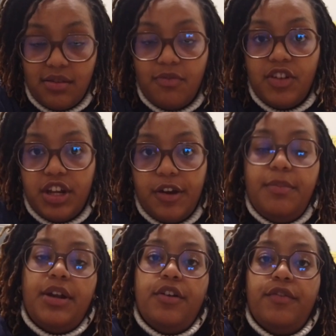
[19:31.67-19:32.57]
video
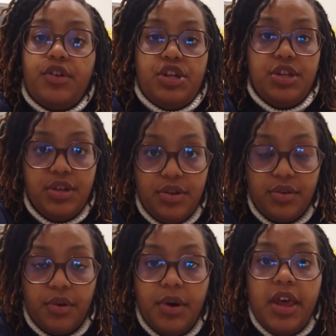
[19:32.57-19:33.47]
better for
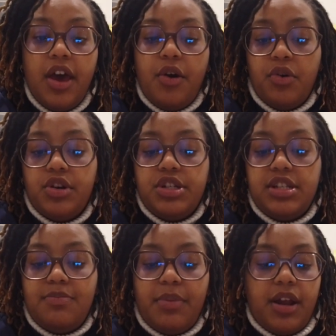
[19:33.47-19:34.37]
you, or
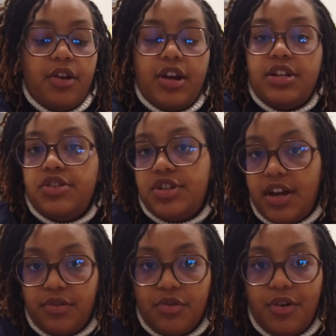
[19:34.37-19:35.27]
just better in
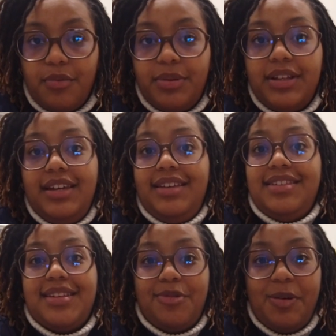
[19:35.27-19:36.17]
general, please,
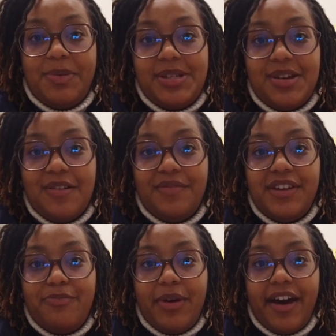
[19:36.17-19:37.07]
I'm open to your
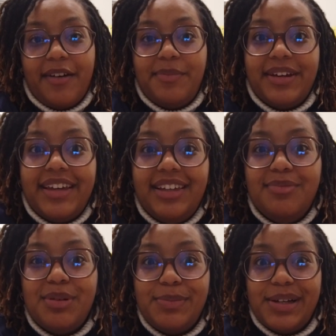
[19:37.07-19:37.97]
feedback, but keep
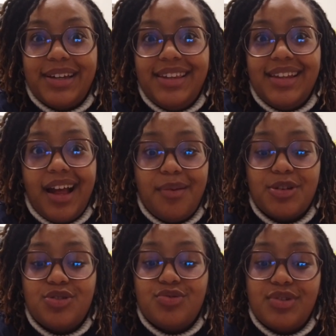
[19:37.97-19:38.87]
in mind that I'm
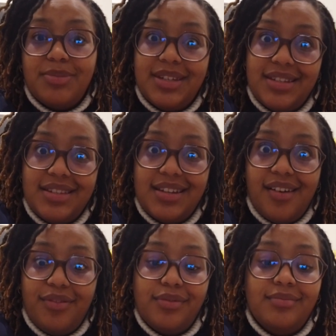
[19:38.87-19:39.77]
extremely sensitive.
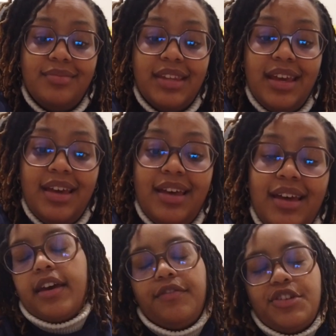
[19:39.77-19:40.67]

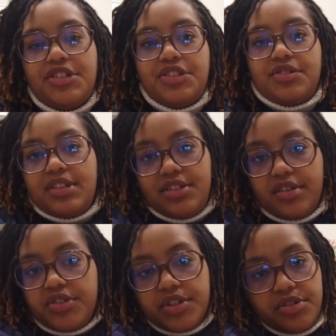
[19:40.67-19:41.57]
If you just
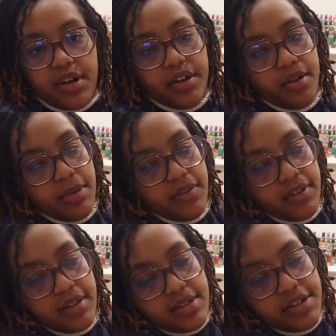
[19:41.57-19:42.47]
intentionally try to hurt my
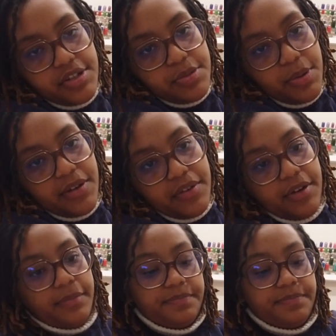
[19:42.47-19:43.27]
feelings, I'll just pray for you.